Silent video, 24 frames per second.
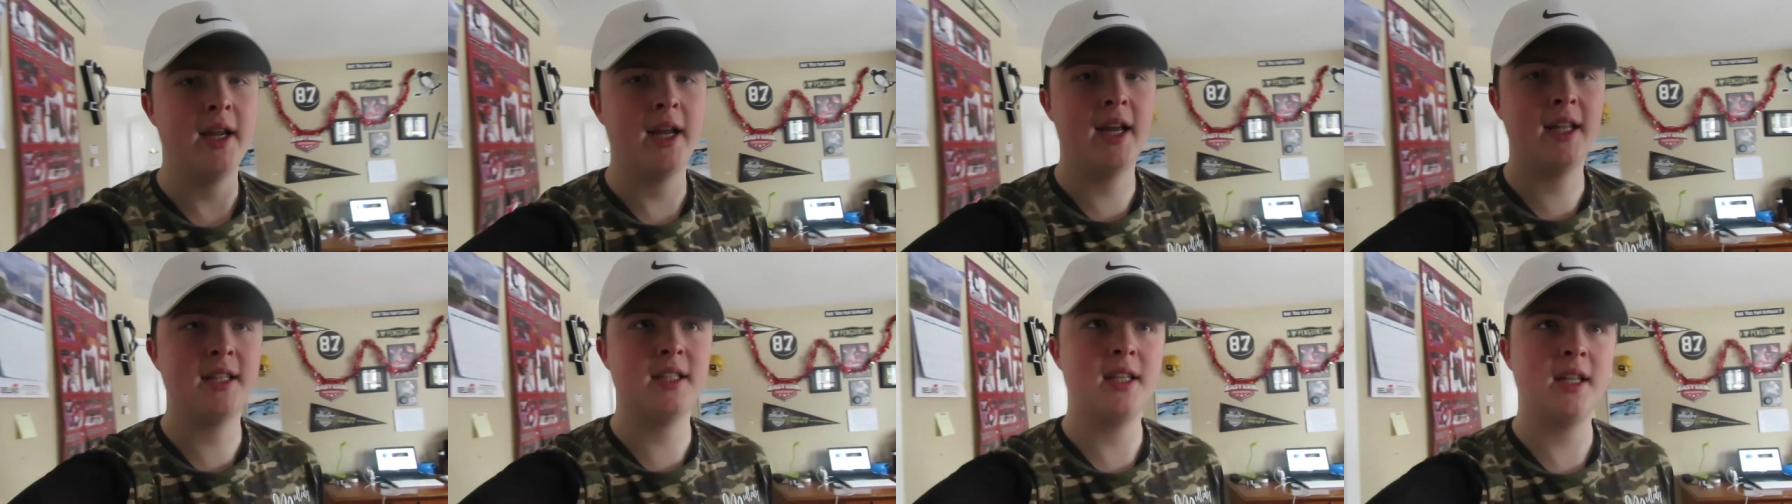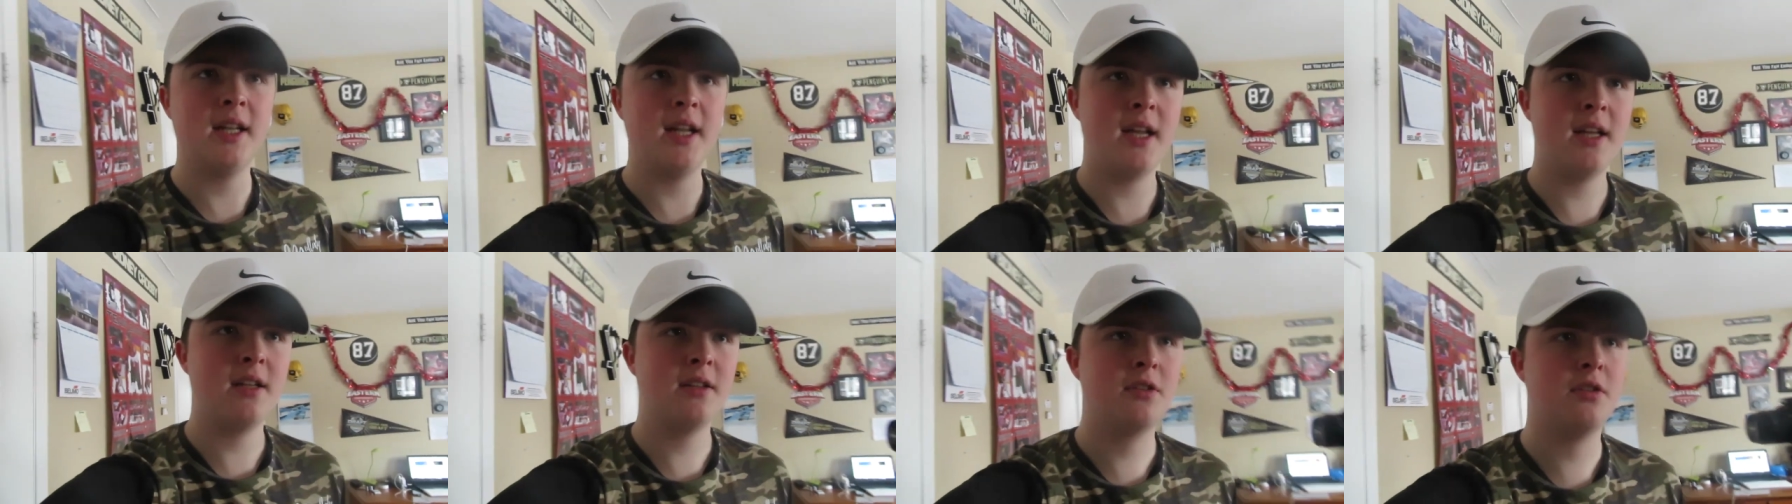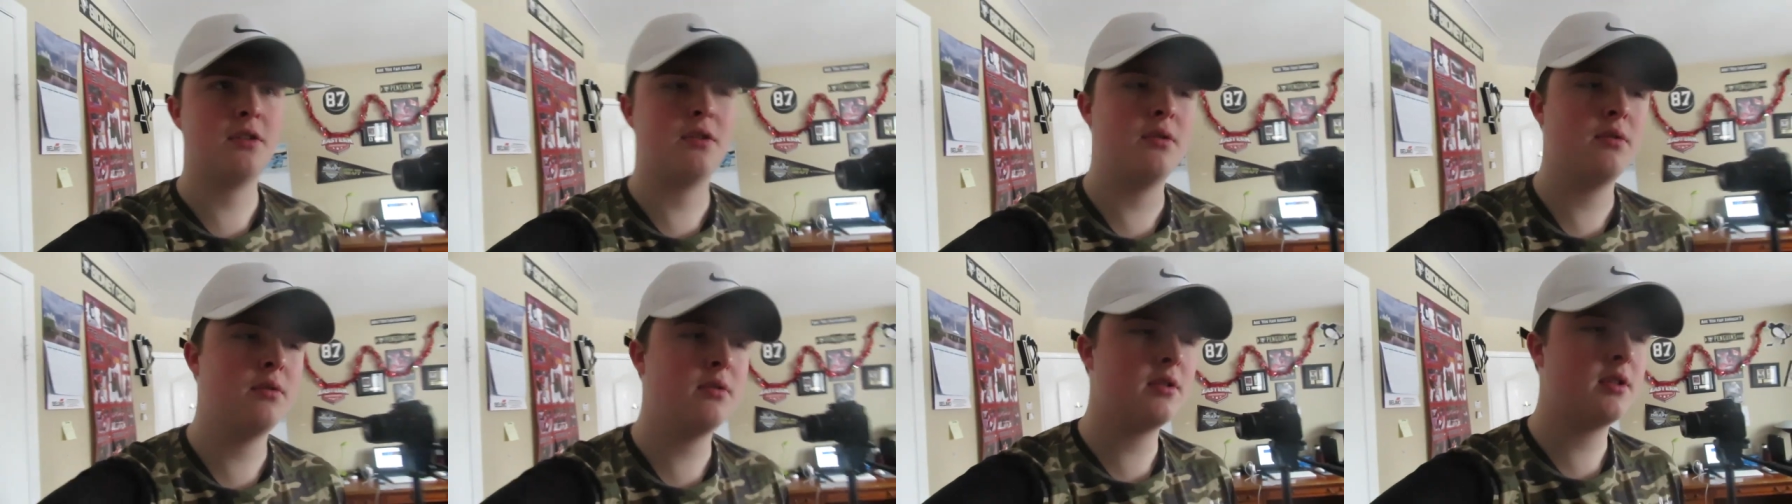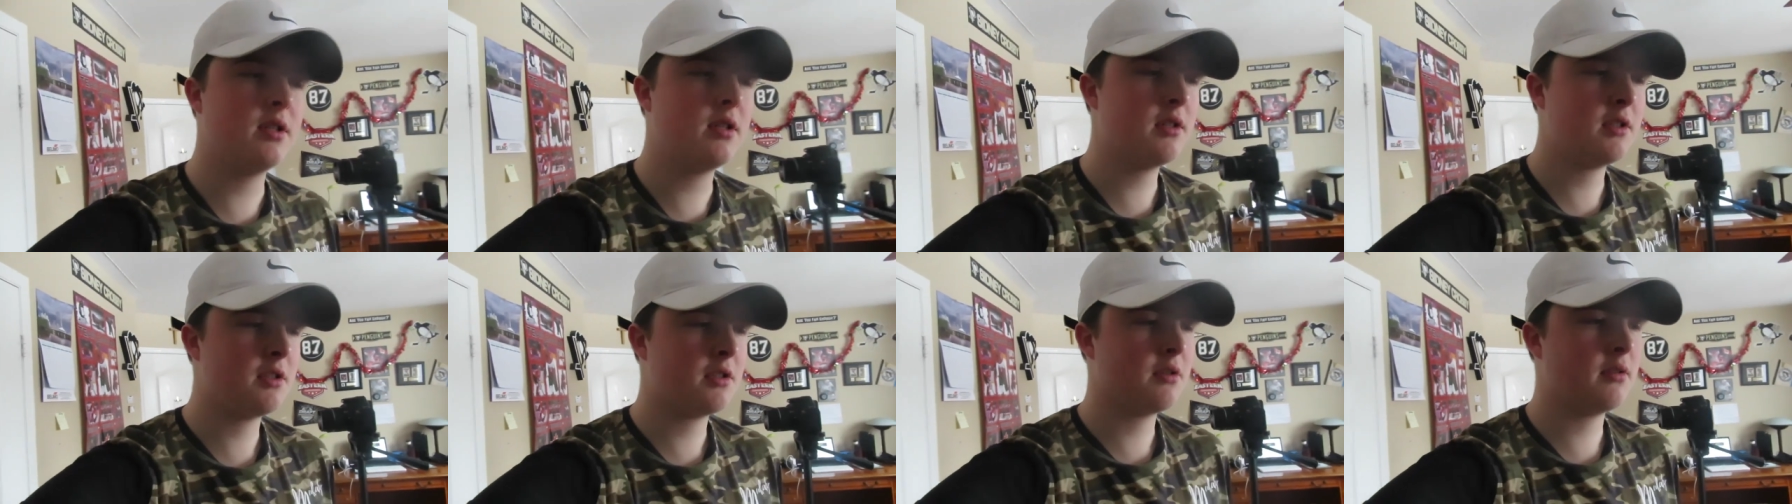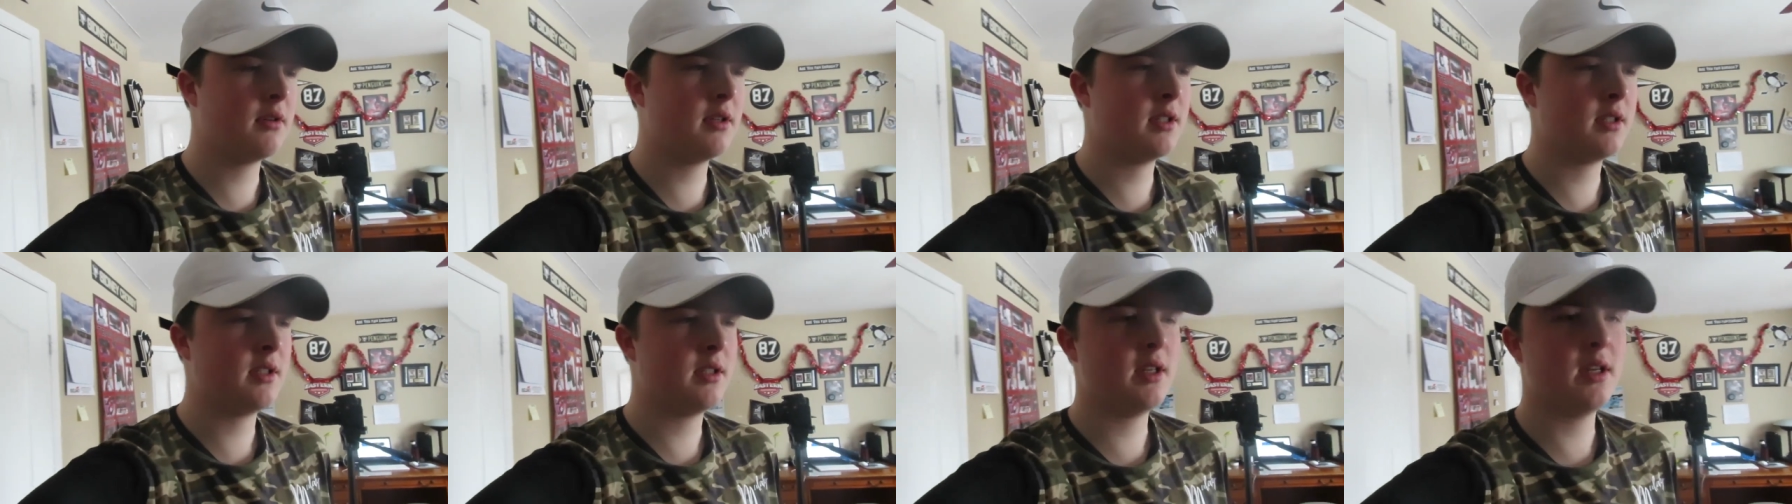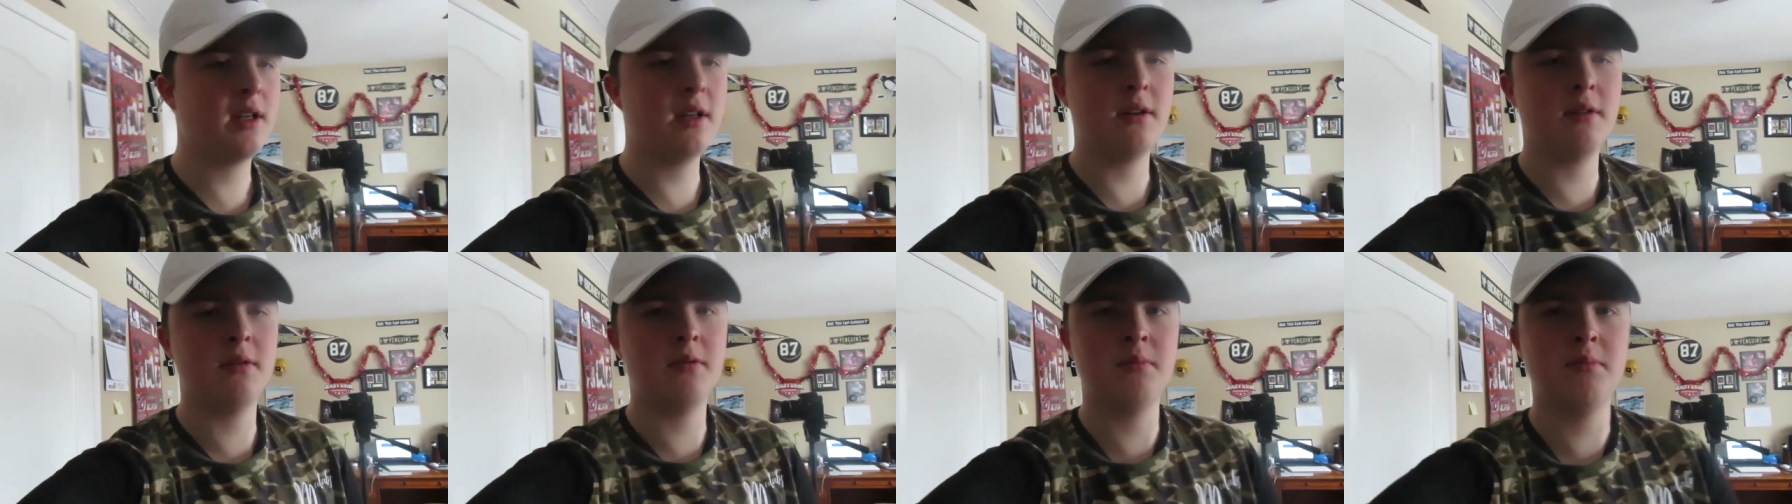And today is Tuesday, so I
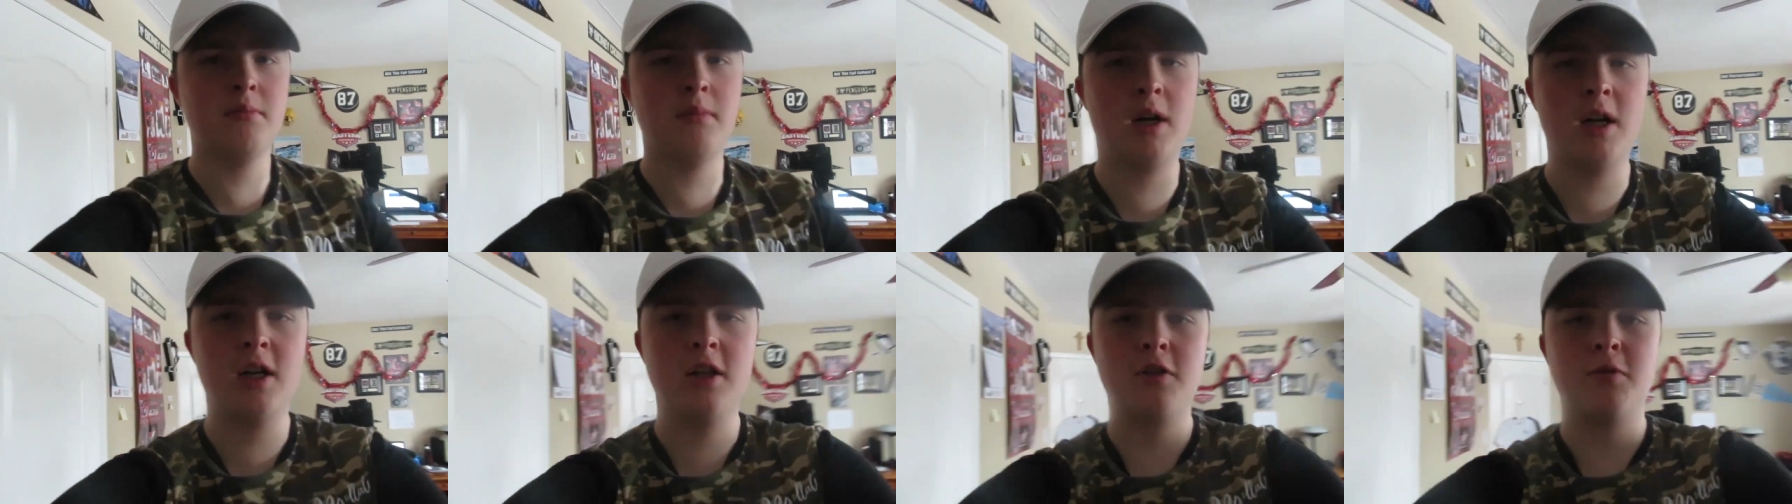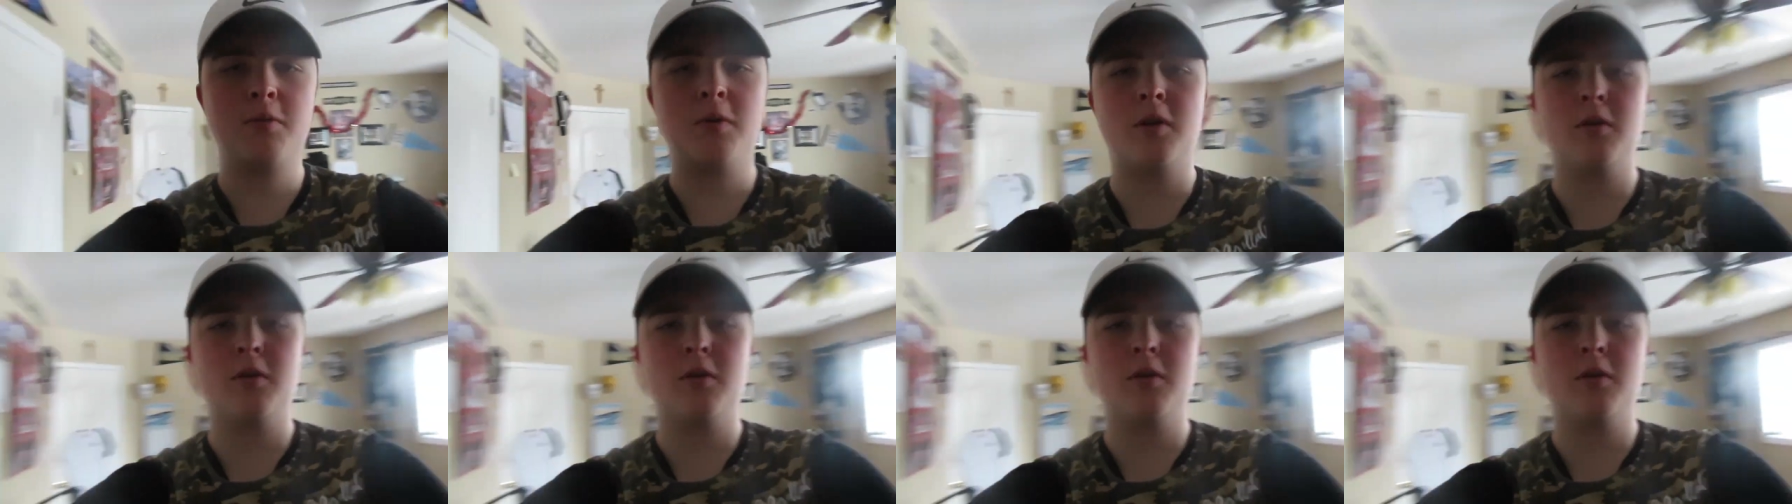said, might as